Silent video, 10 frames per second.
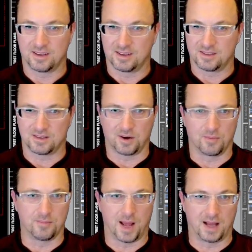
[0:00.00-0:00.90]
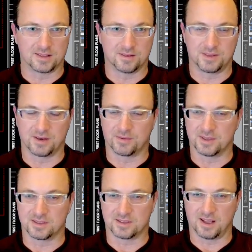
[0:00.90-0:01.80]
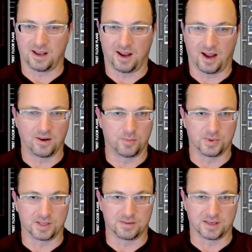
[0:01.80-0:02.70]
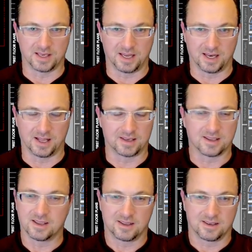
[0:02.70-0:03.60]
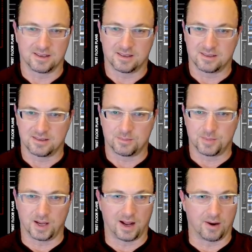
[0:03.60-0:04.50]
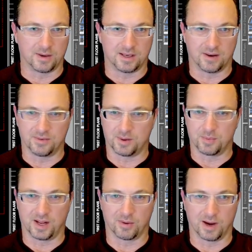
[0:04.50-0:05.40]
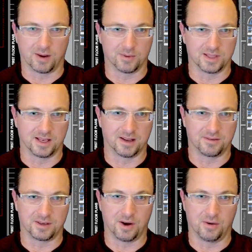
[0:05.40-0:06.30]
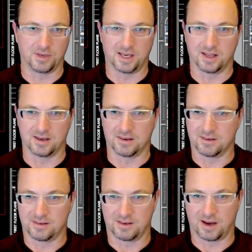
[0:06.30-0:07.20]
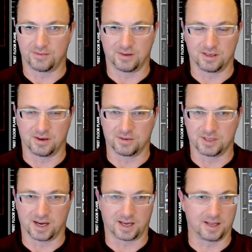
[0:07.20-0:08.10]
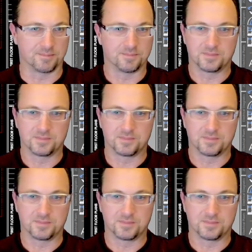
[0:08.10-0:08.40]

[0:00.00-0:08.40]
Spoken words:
So massive difference. I don't believe you need it, but I would definitely play around with it. If you don't need it, definitely don't check it.